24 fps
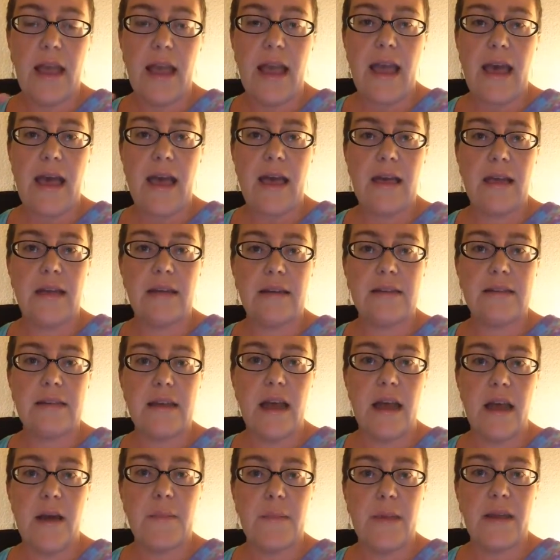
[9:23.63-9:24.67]
and
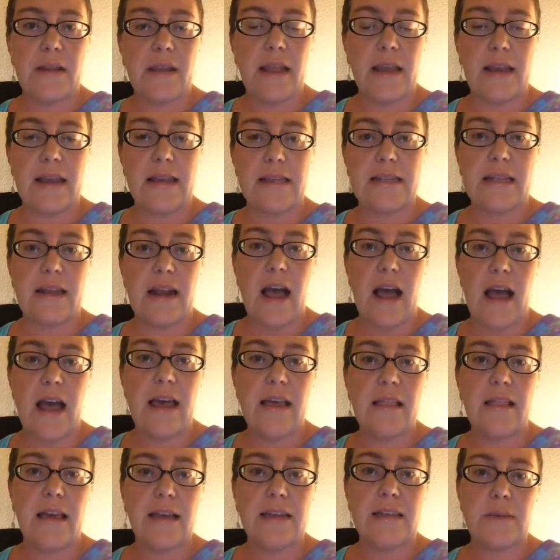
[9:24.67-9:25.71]
like I said,
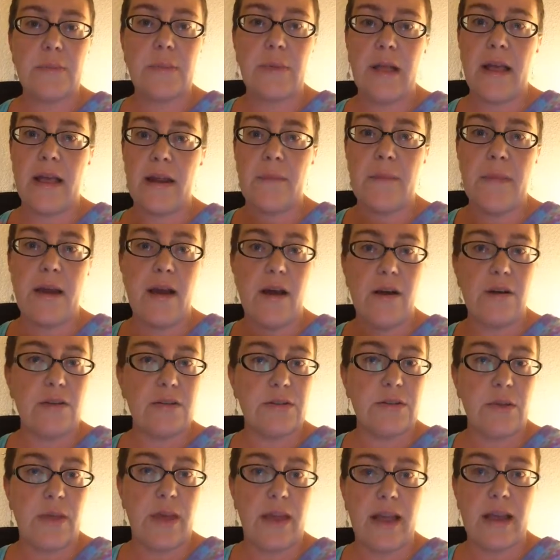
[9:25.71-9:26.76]
I like to plan them out
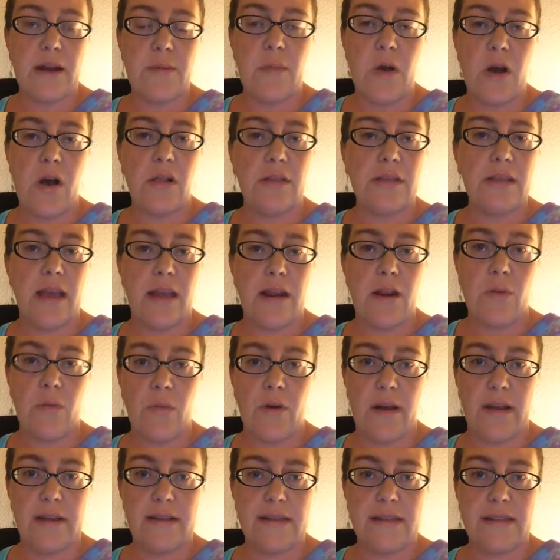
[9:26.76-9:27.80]
so I got them all done at
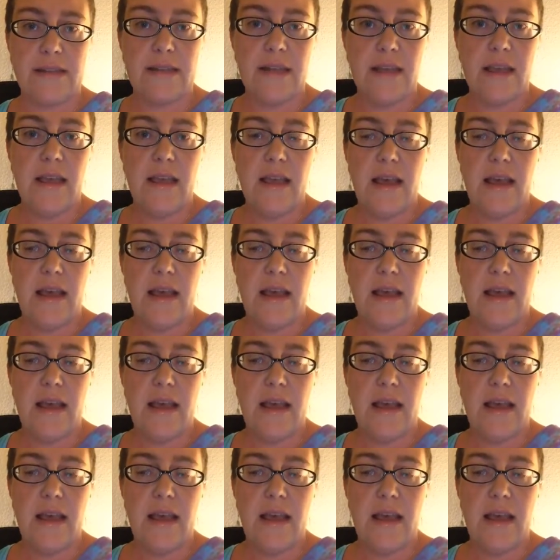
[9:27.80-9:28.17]
once.